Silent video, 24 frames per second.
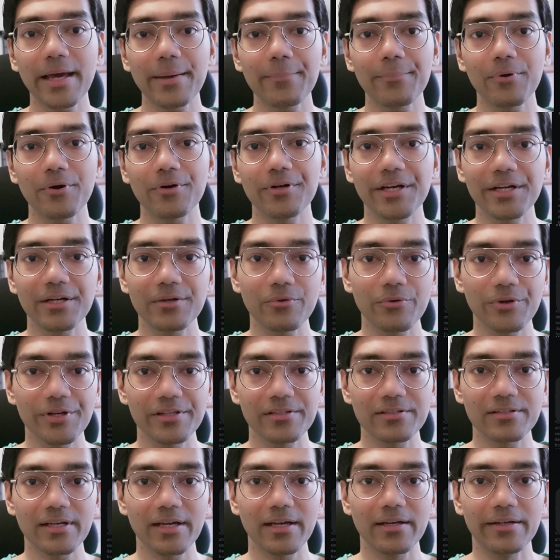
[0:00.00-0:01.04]
tap on it to
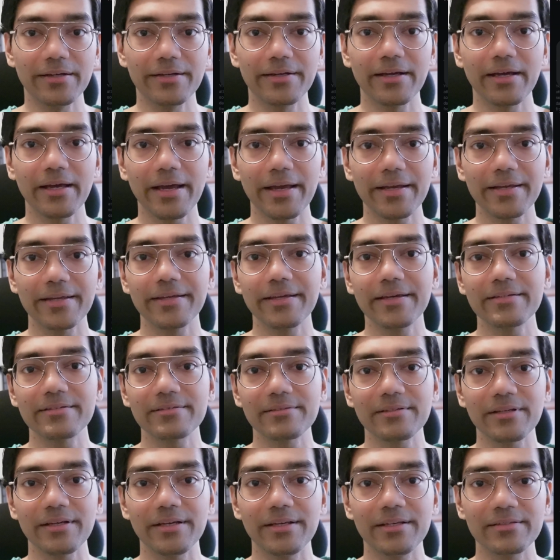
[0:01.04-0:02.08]
install it. And
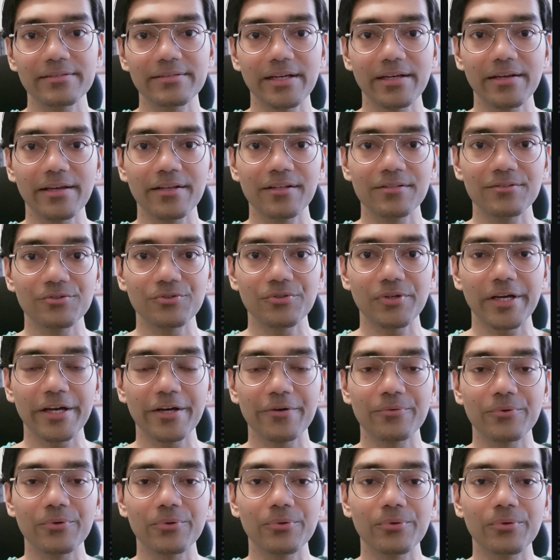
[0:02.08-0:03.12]
yes, in settings you
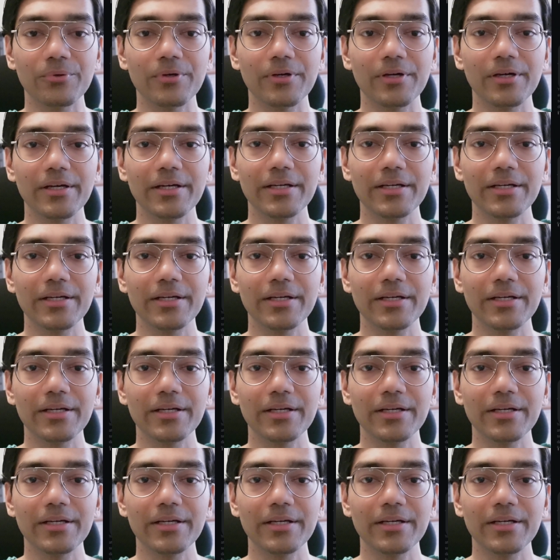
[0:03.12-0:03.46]
have to